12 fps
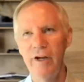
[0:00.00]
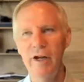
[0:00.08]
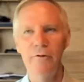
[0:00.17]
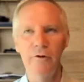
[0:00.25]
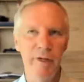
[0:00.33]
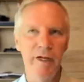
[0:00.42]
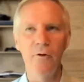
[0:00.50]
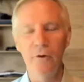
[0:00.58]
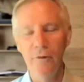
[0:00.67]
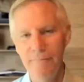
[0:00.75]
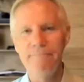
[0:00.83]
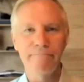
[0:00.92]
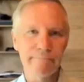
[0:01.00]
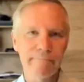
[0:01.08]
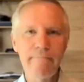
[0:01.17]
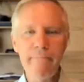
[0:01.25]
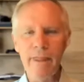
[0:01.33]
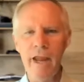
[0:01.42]
looking for people,
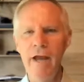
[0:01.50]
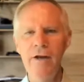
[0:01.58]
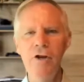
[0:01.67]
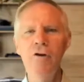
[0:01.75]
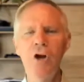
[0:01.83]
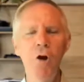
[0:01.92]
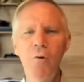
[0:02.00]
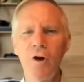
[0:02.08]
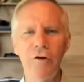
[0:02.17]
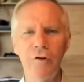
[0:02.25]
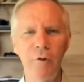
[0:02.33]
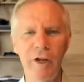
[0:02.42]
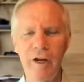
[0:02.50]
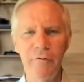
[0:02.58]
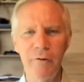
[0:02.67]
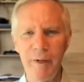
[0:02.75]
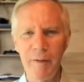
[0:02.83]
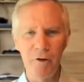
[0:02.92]
and your coworkers are looking
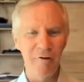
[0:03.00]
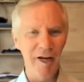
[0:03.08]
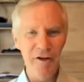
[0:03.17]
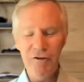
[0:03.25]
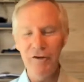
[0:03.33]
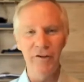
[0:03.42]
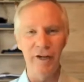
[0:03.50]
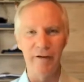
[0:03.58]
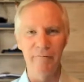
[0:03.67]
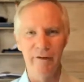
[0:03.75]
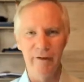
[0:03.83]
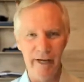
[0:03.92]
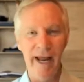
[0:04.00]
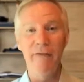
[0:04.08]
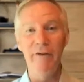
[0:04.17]
for people who are interesting and have